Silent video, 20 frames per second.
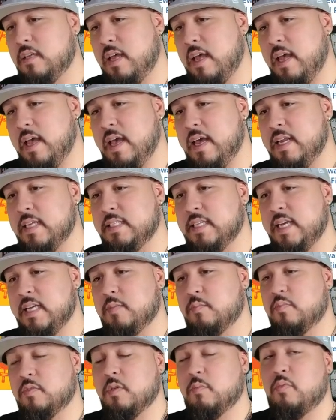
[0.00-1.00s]
and it takes
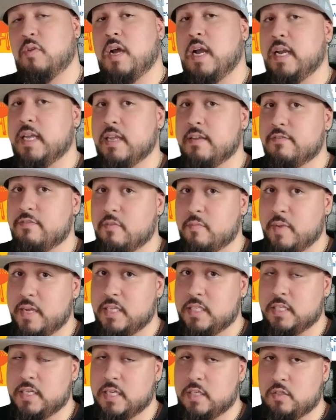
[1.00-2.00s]
the product
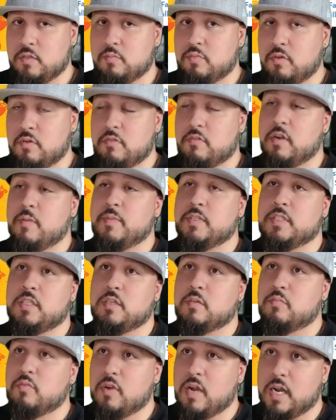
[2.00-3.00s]
information that you program into your
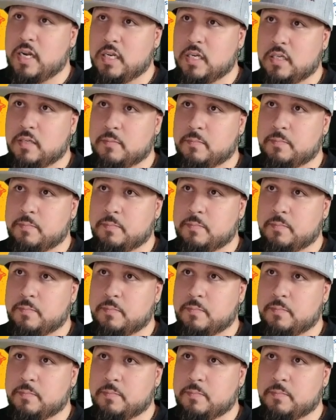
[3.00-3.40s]
product,